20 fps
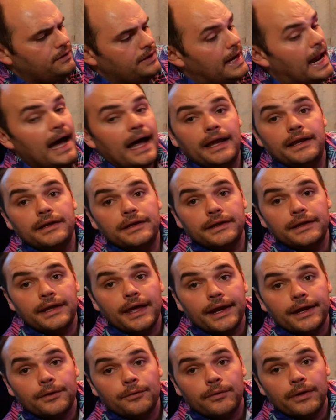not
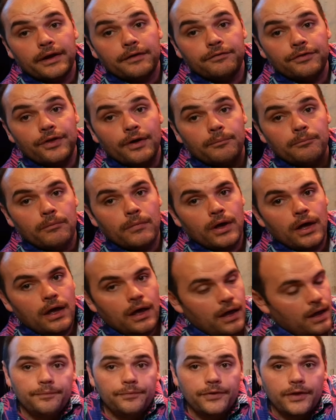getting rid of them.
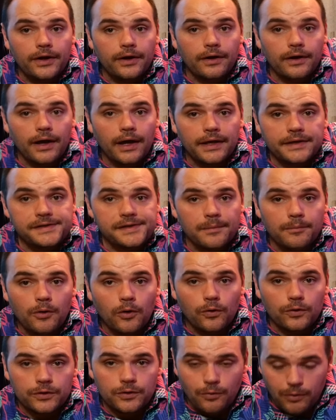They're some
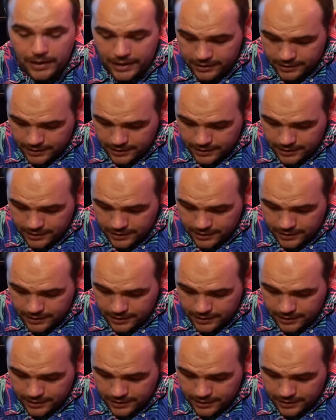old choir